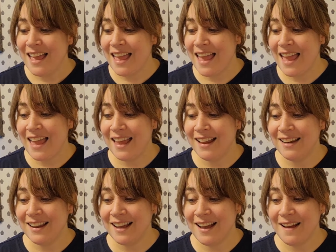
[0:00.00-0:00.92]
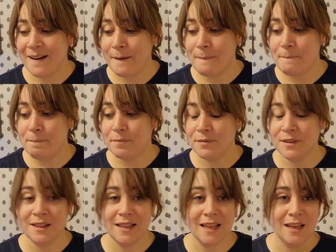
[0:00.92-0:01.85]
And
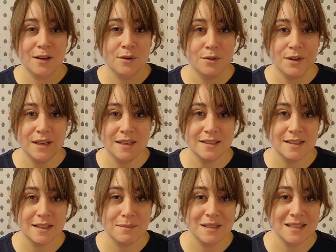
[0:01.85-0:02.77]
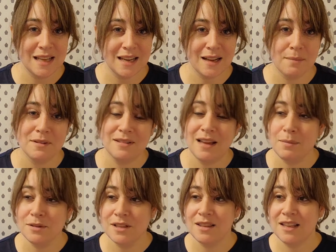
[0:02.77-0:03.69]
the lady who is going to be setting up the
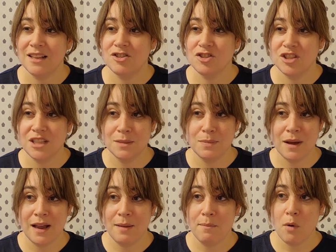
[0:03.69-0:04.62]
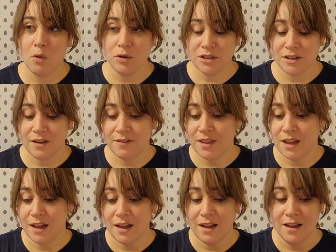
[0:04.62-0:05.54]
tables and things, she's buying most of
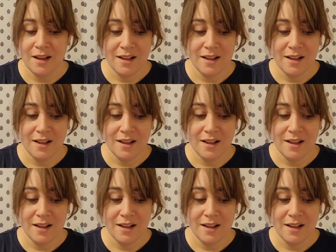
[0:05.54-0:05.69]
the